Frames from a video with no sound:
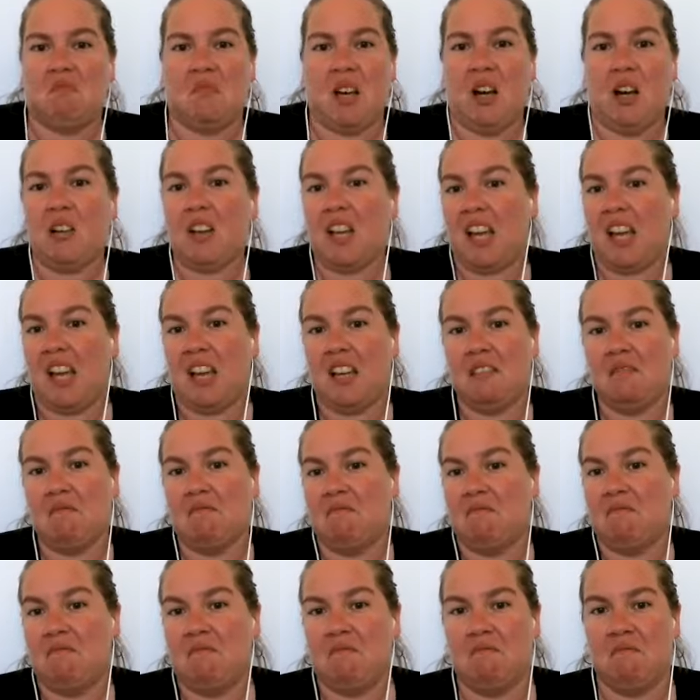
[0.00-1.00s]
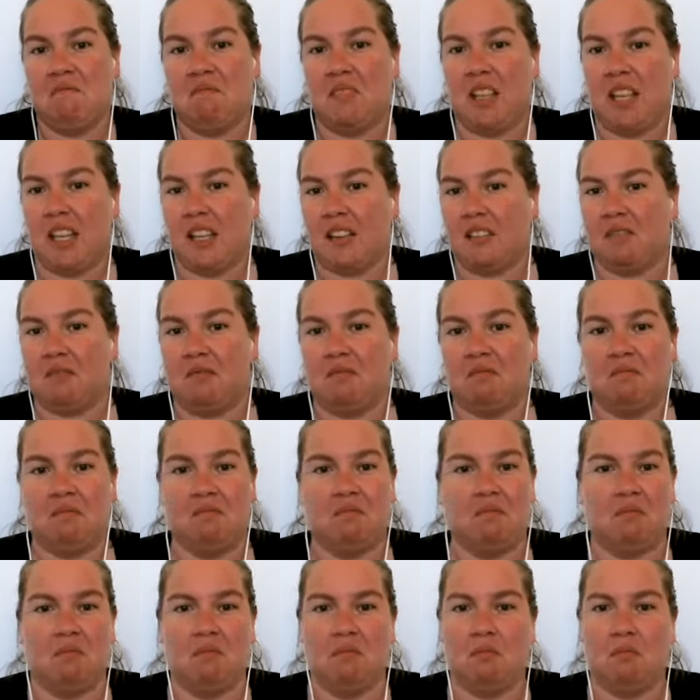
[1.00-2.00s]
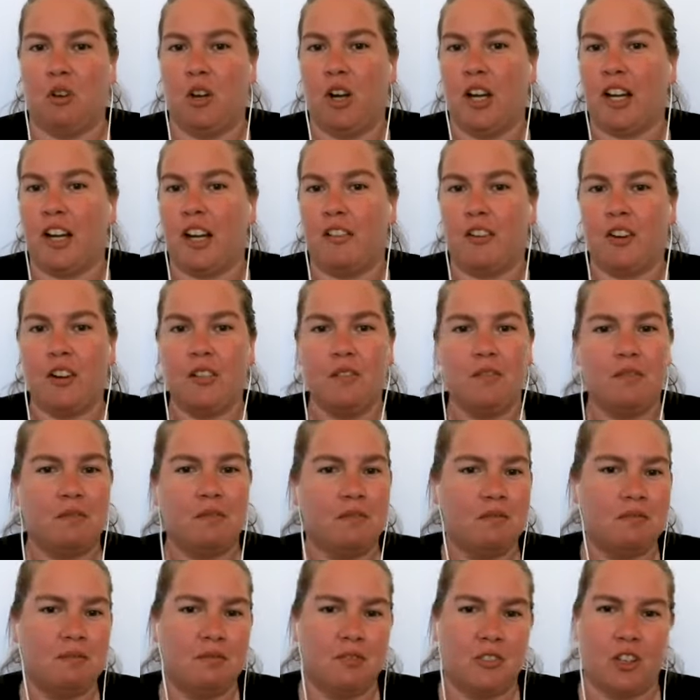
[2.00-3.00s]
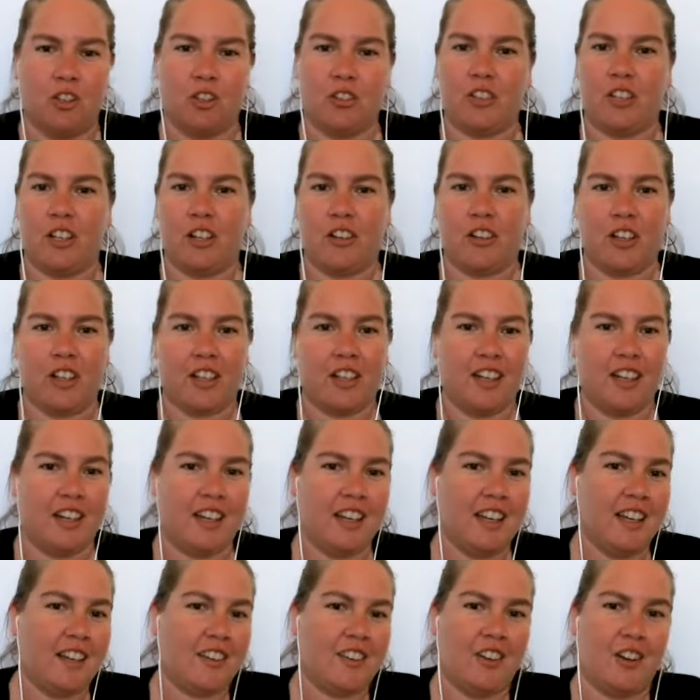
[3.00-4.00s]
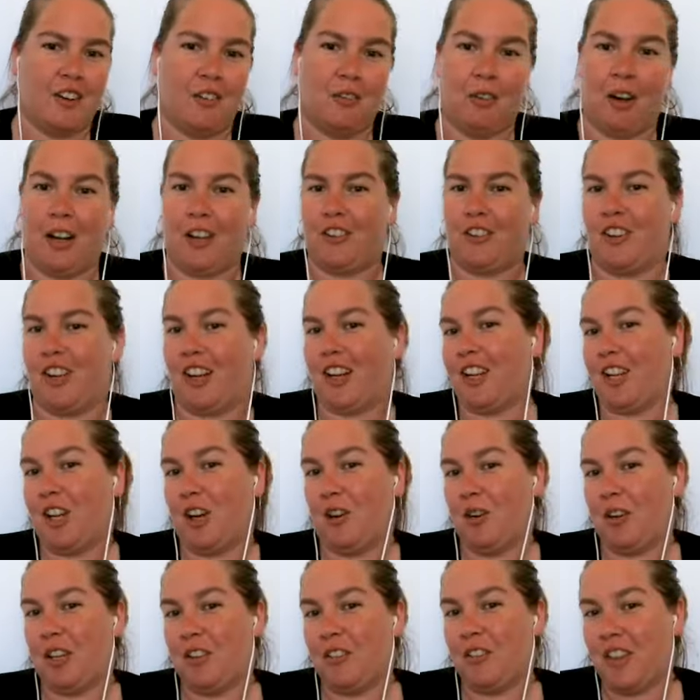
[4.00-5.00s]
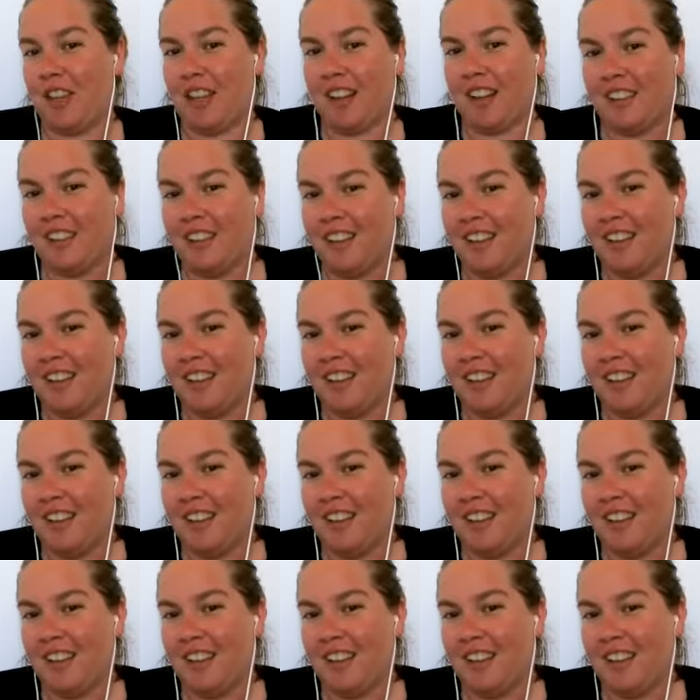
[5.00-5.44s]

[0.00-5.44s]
okay, like whatever, you're clearly an idiot, so why should I care what you think?